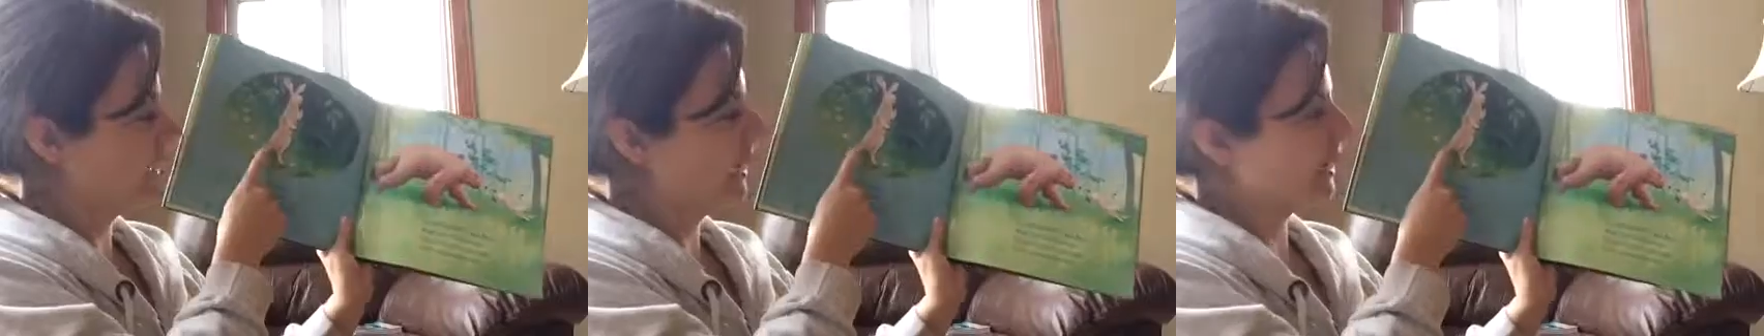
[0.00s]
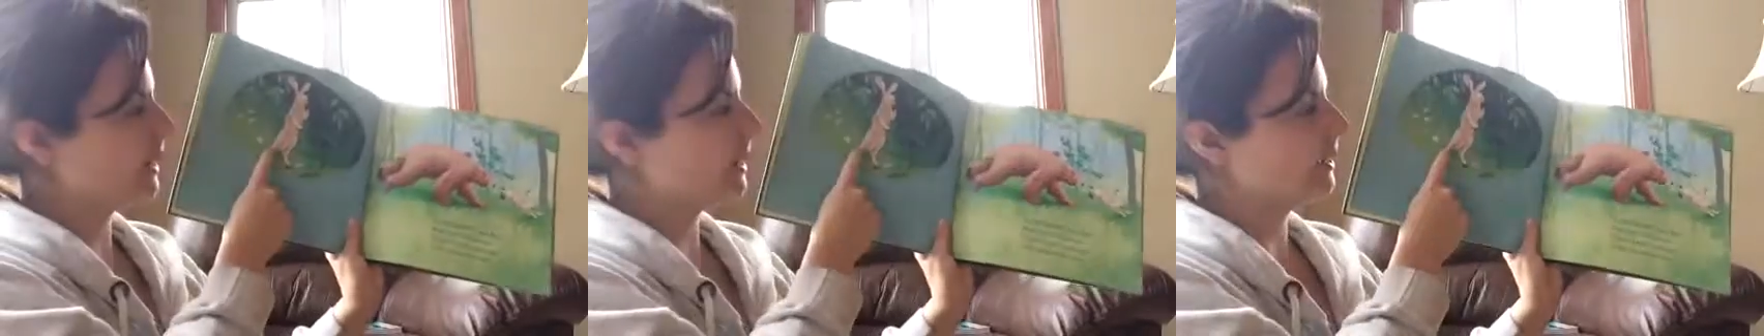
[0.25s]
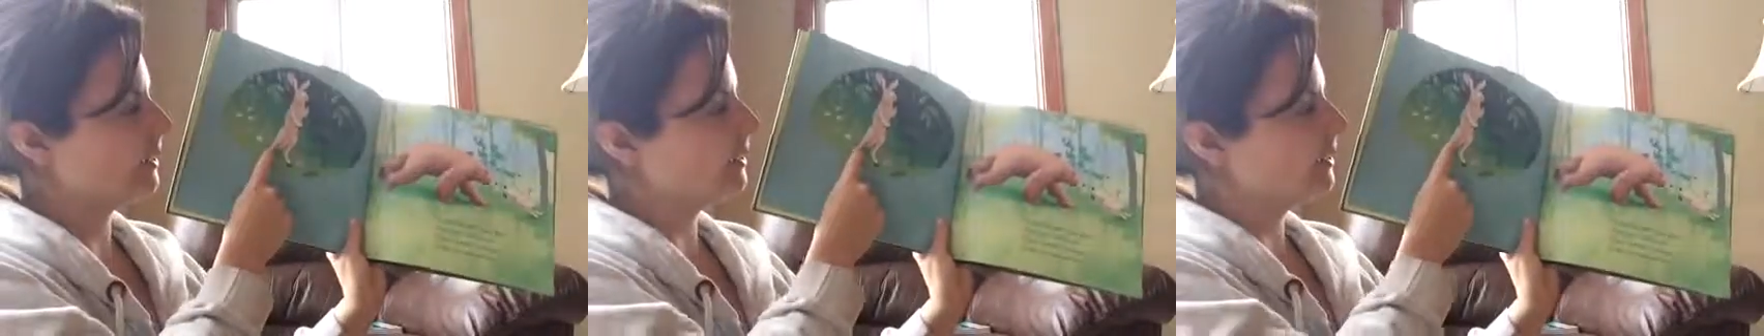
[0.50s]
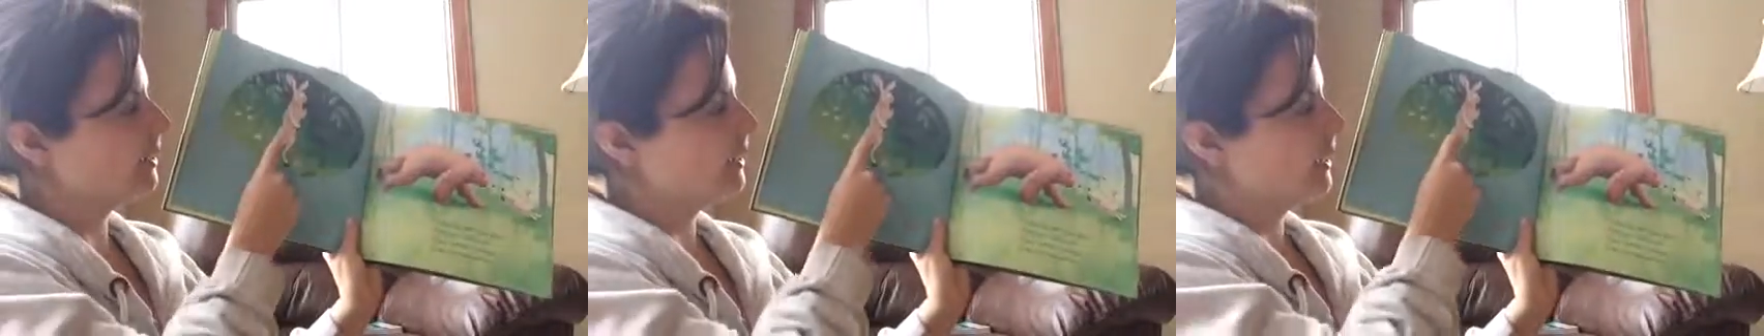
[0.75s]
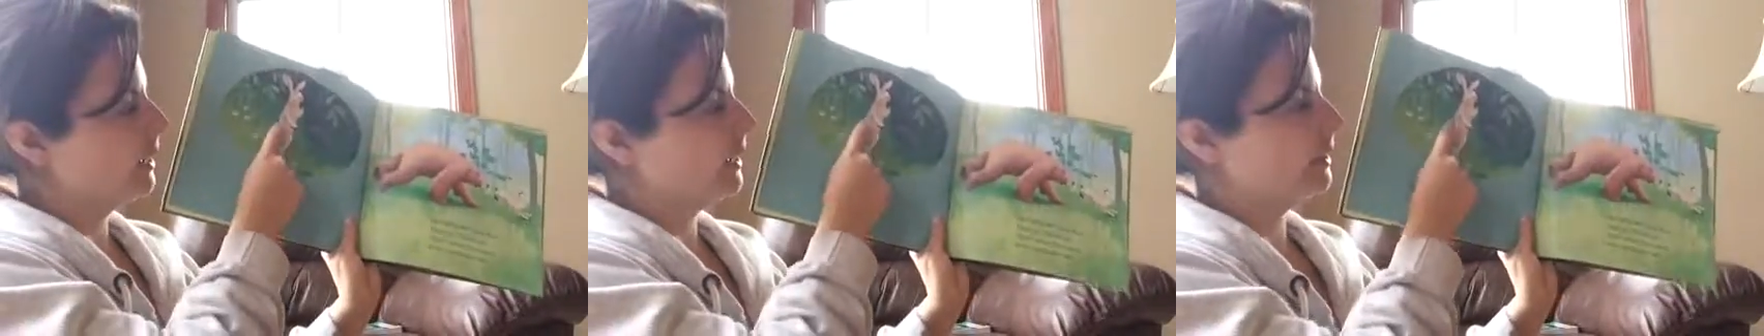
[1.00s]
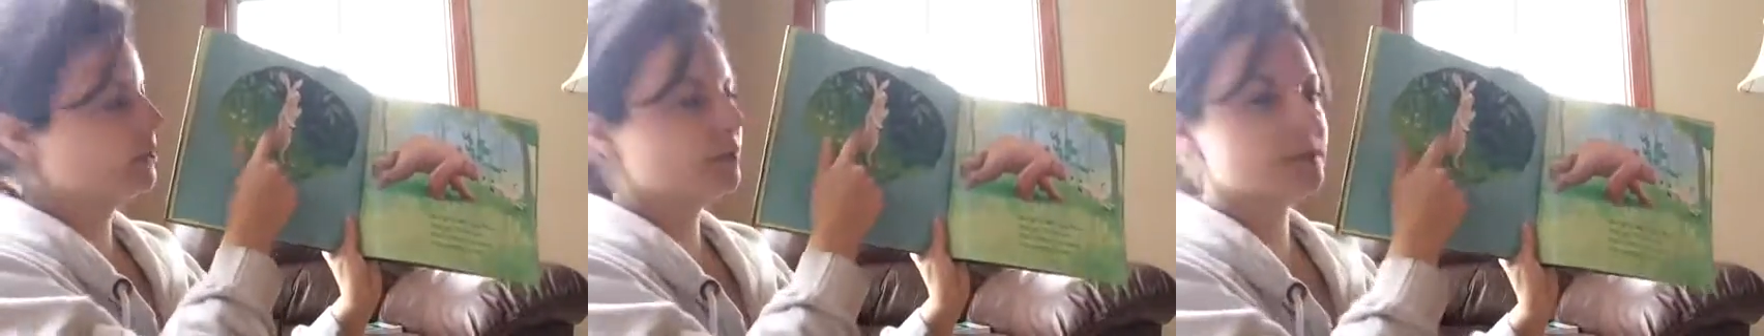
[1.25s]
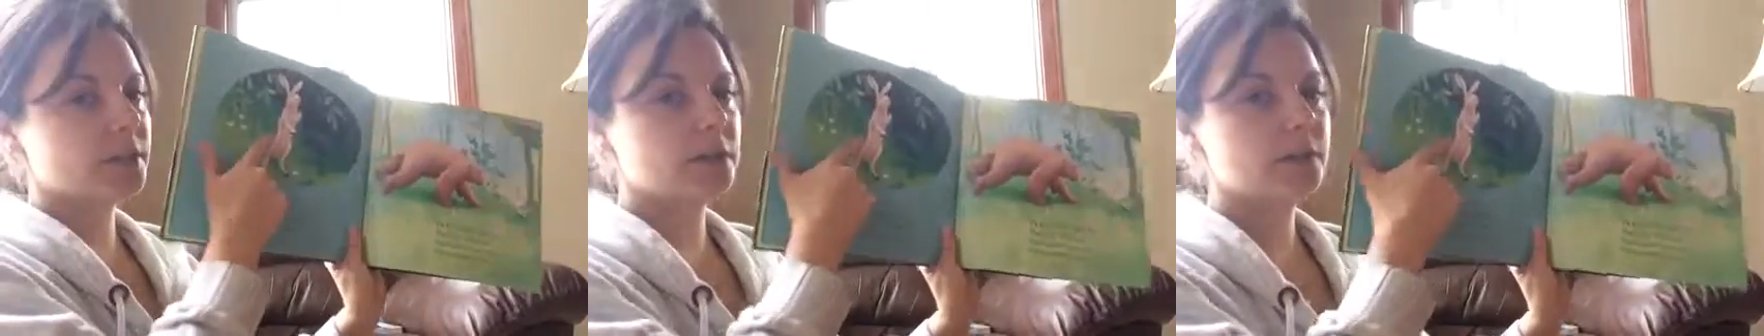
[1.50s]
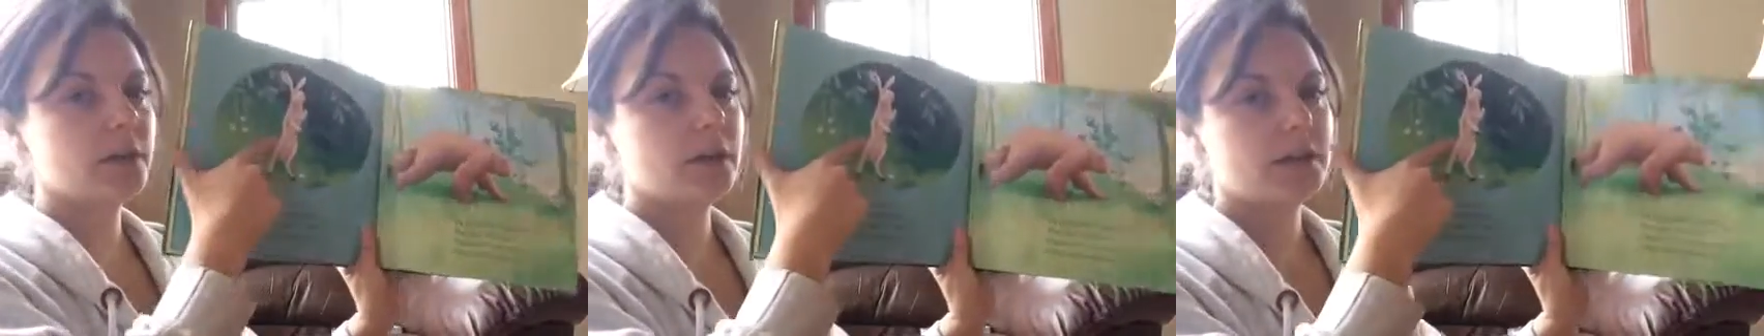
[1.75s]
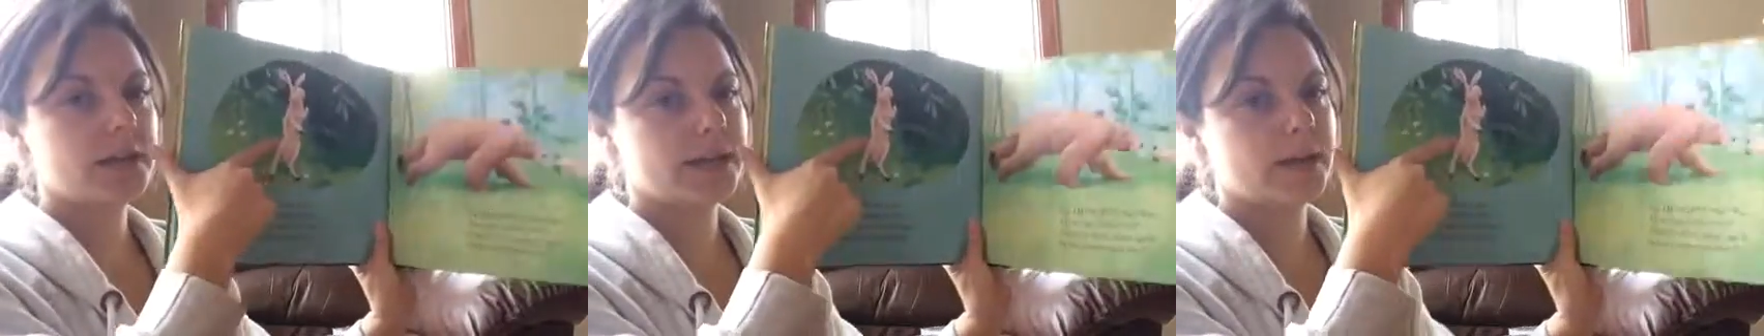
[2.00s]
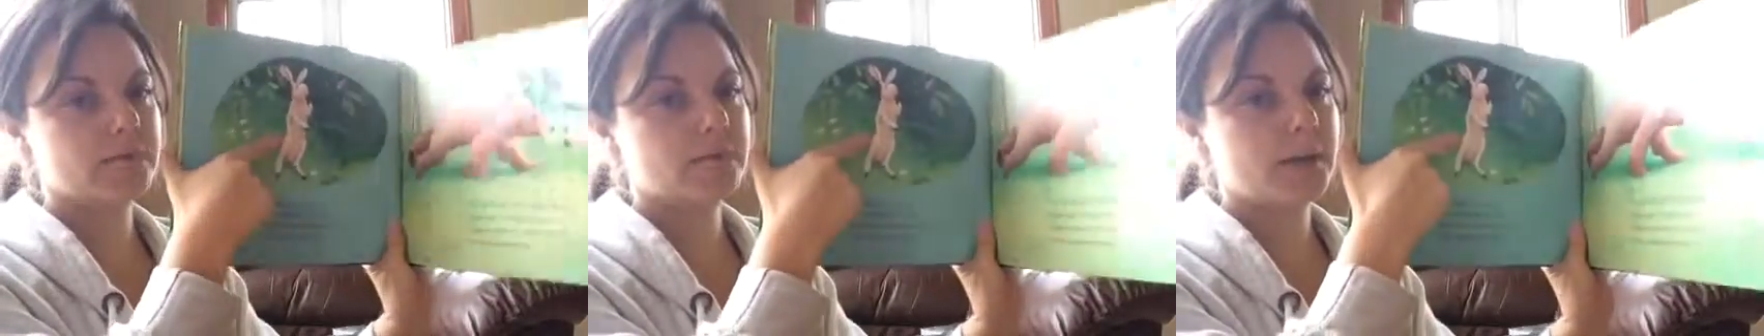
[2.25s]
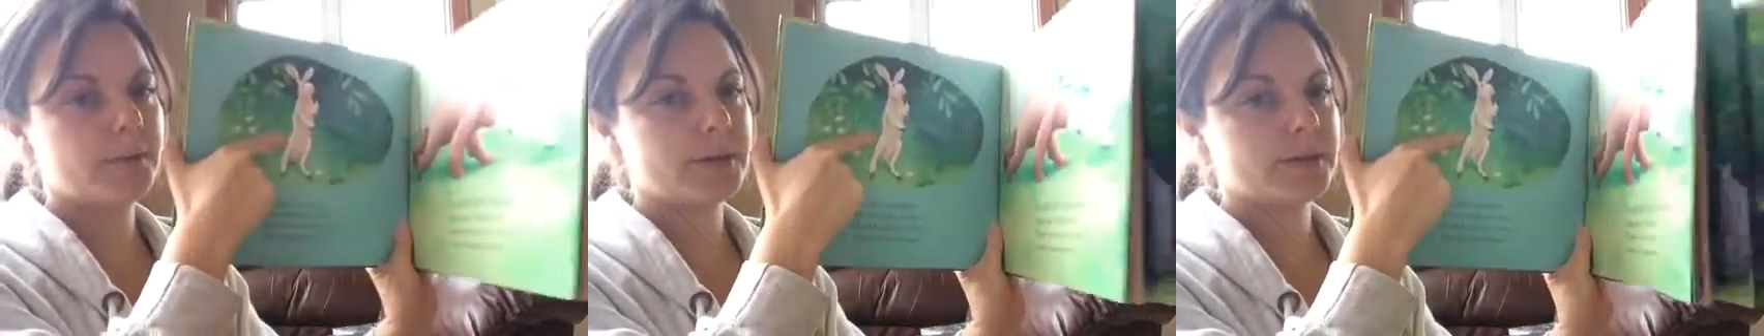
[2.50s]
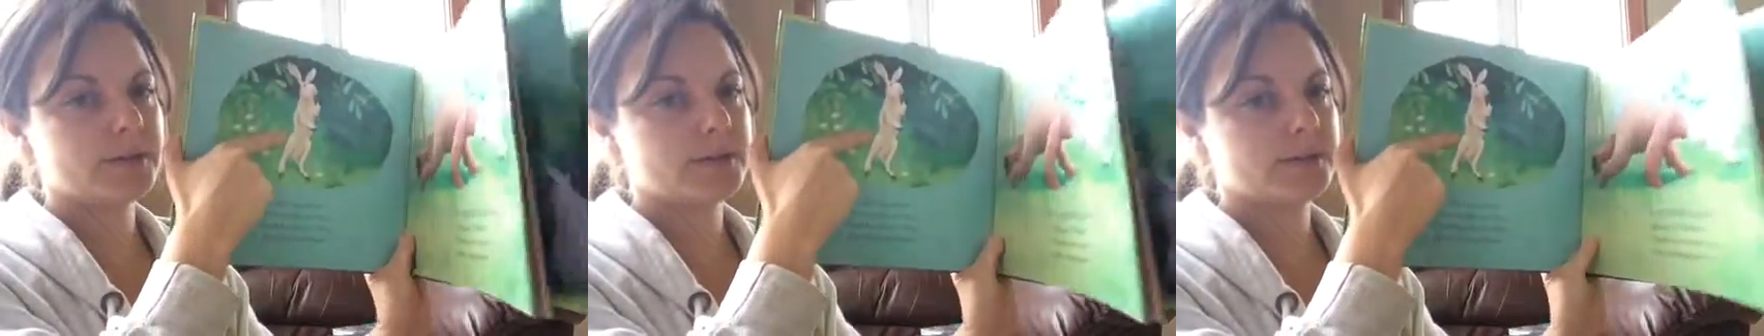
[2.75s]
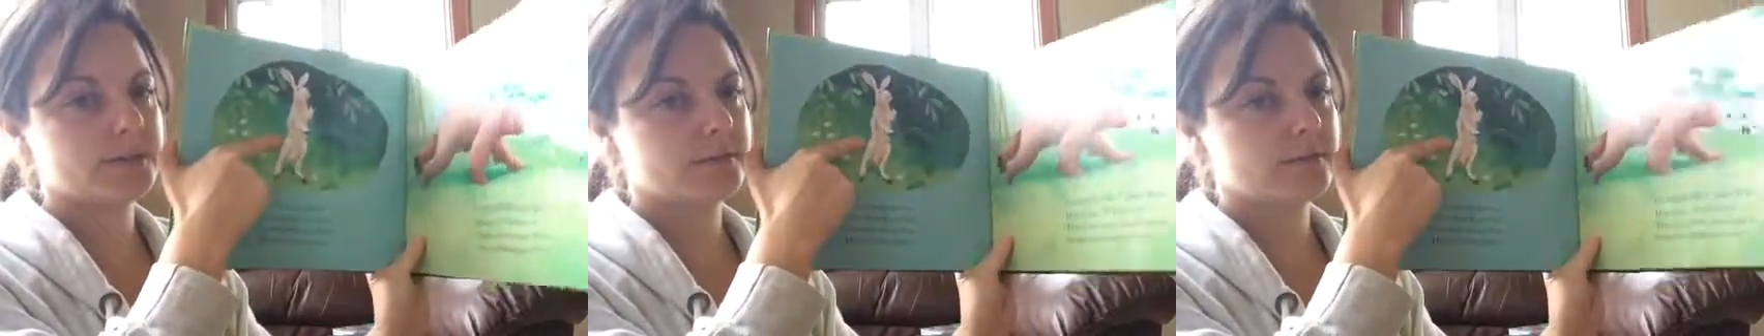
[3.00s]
hare, it looks a lot like a rabbit.